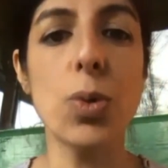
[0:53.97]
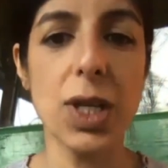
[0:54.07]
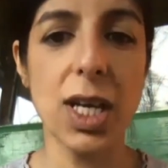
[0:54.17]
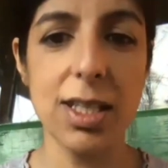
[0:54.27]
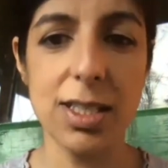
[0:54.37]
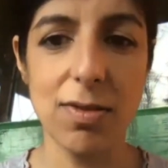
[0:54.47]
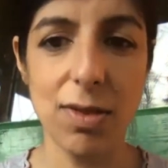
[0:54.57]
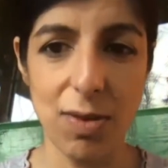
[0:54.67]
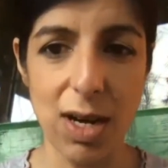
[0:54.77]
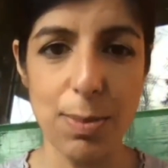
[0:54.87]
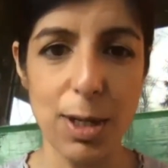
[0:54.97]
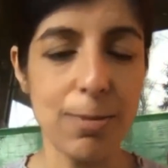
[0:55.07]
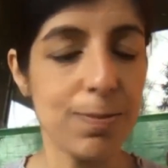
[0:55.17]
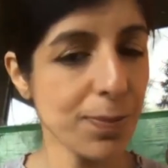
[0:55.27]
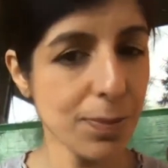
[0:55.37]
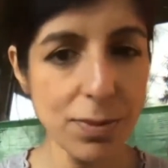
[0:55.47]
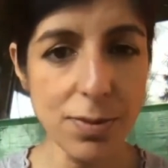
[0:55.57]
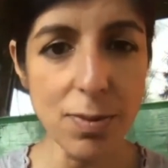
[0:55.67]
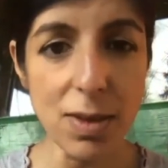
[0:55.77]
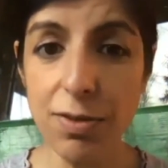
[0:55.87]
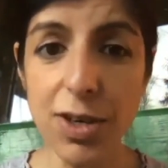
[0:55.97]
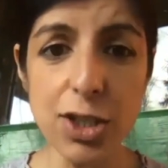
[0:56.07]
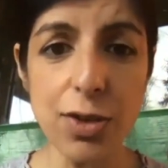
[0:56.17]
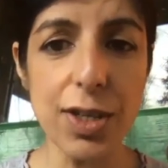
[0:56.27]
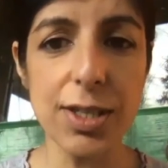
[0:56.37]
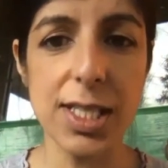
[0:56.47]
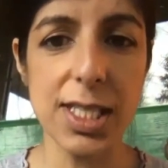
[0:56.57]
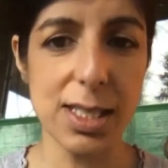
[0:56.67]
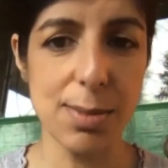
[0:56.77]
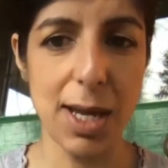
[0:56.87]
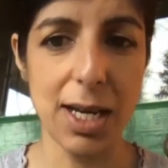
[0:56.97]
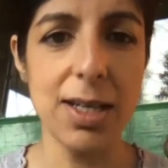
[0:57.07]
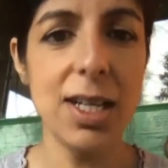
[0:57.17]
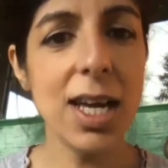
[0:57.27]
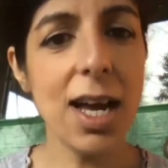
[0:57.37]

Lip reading: all the colors of the rainbow, fresh or frozen, it doesn't matter.